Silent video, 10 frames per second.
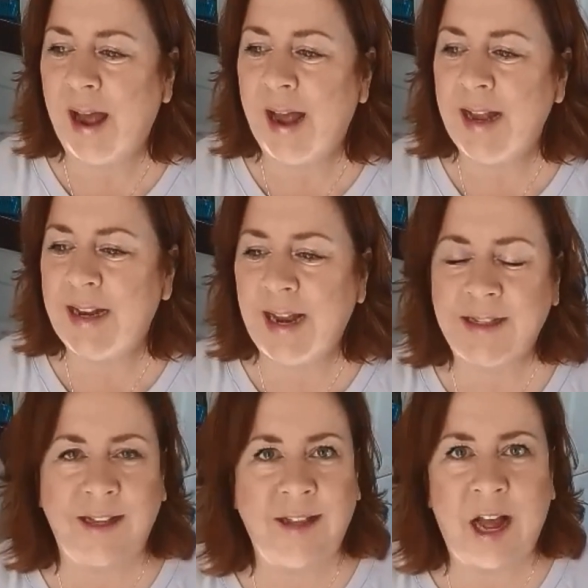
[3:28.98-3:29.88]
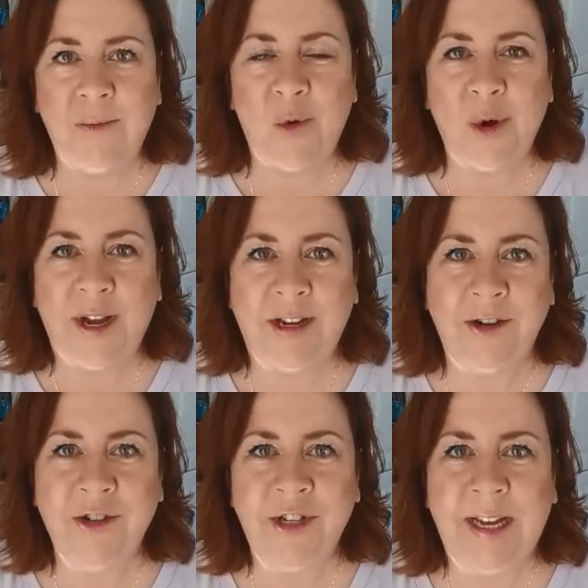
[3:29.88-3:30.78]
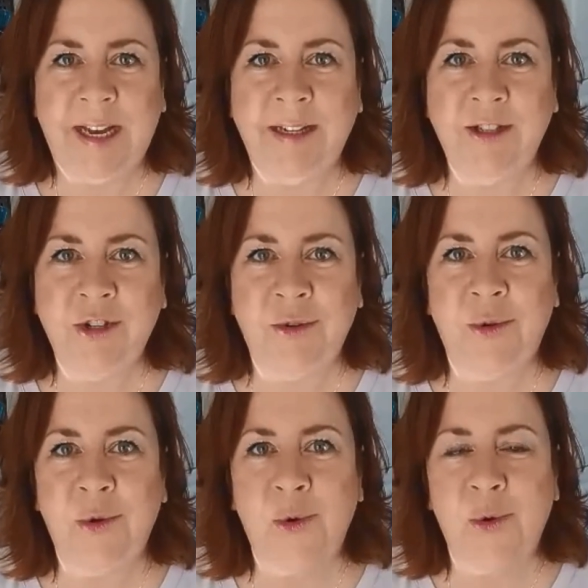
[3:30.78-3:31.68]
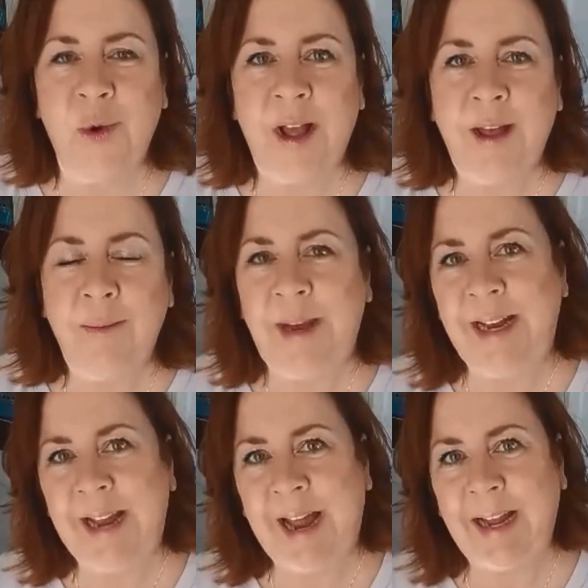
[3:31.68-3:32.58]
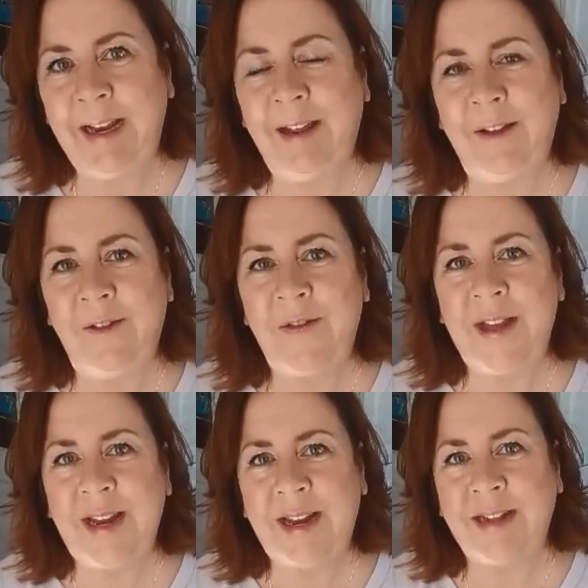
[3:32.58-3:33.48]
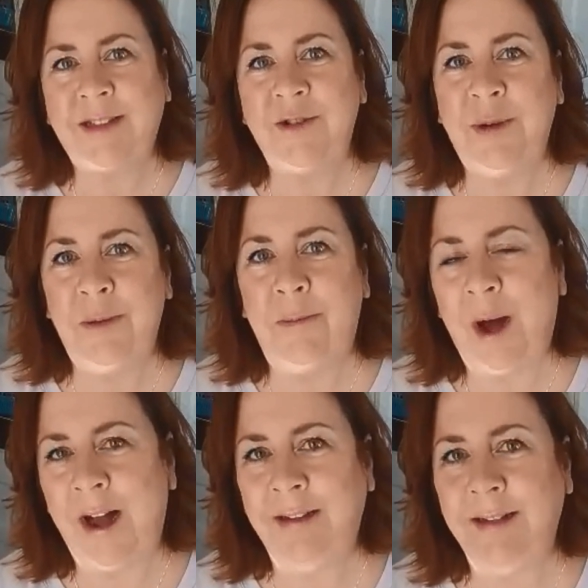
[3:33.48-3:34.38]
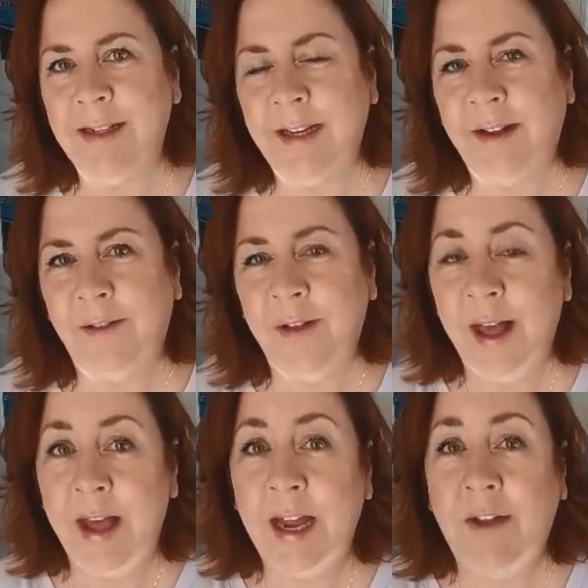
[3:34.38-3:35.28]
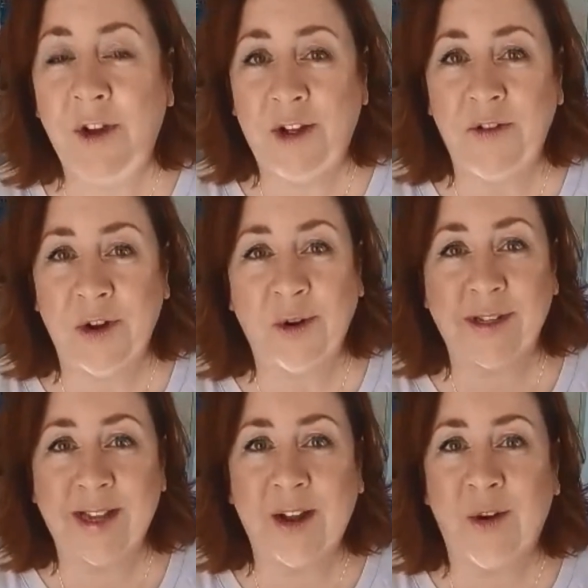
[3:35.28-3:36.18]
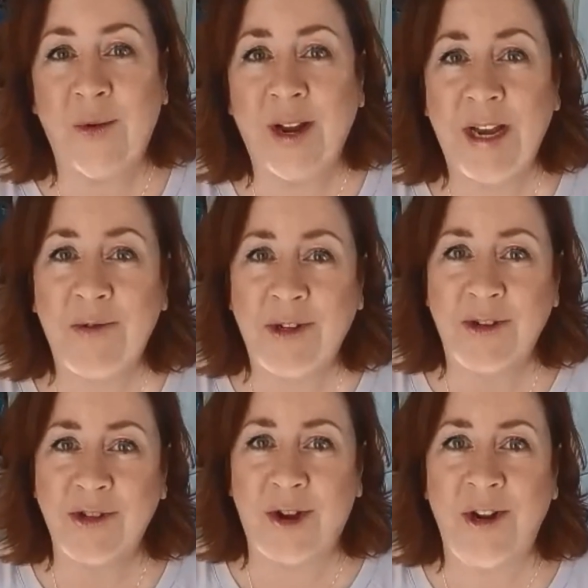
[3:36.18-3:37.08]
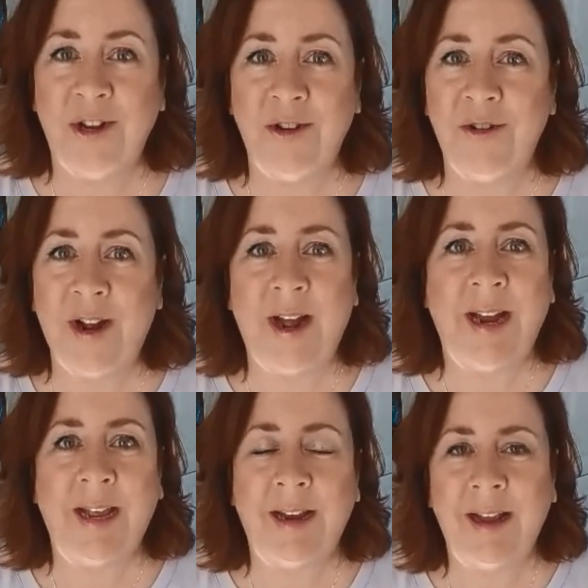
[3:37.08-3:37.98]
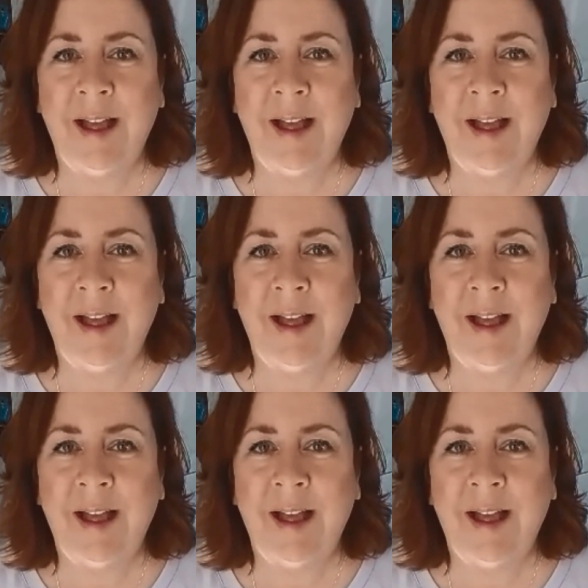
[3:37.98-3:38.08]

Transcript: it takes a lot more energy to be negative than it is to be positive. If you haven't noticed that already when you're starting your diet,